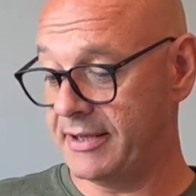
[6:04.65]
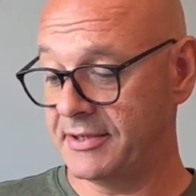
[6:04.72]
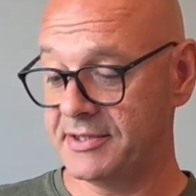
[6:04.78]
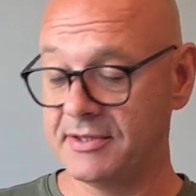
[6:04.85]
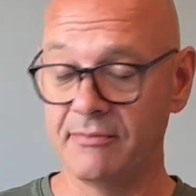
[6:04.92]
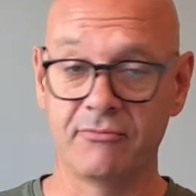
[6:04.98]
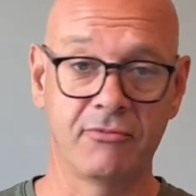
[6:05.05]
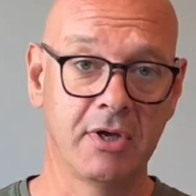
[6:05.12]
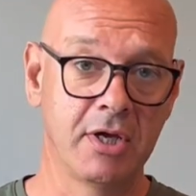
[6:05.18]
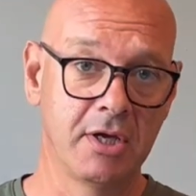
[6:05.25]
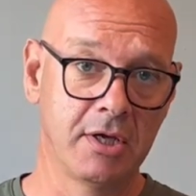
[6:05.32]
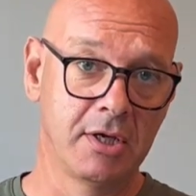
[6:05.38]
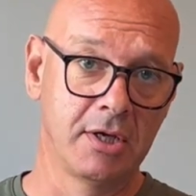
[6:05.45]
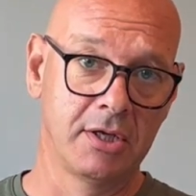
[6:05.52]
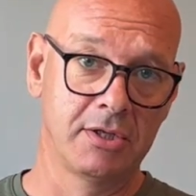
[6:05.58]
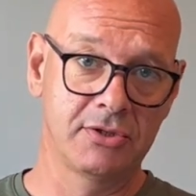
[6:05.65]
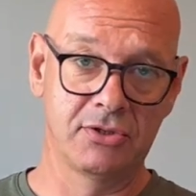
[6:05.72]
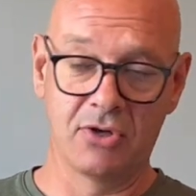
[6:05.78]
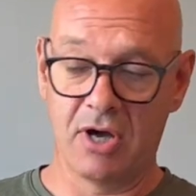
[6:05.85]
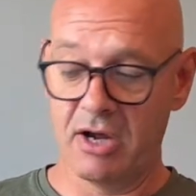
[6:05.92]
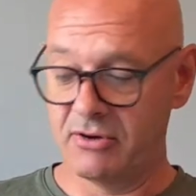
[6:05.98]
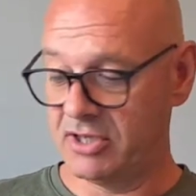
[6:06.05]
There's some, it's
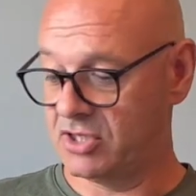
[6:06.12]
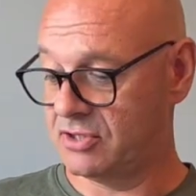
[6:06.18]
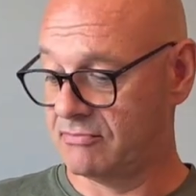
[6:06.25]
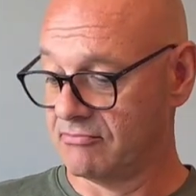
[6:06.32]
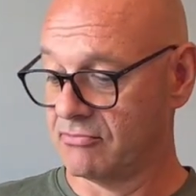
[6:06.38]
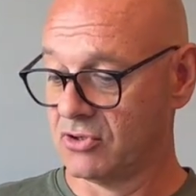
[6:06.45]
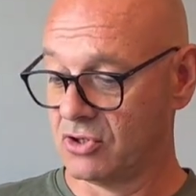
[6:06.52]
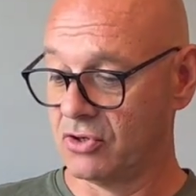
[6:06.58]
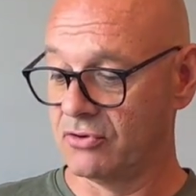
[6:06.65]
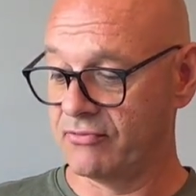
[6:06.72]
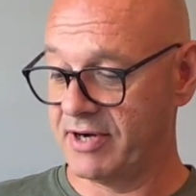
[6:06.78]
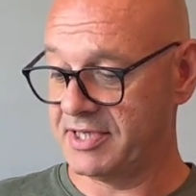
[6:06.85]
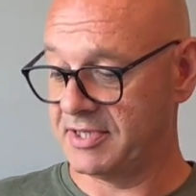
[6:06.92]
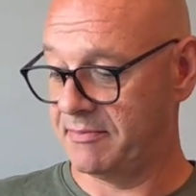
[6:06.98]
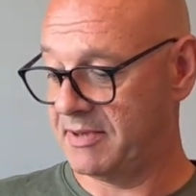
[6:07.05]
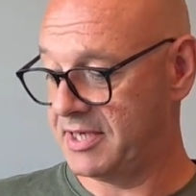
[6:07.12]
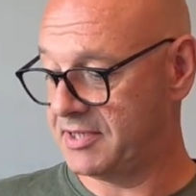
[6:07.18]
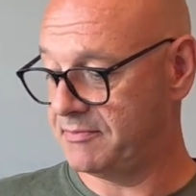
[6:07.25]
not only good recipes,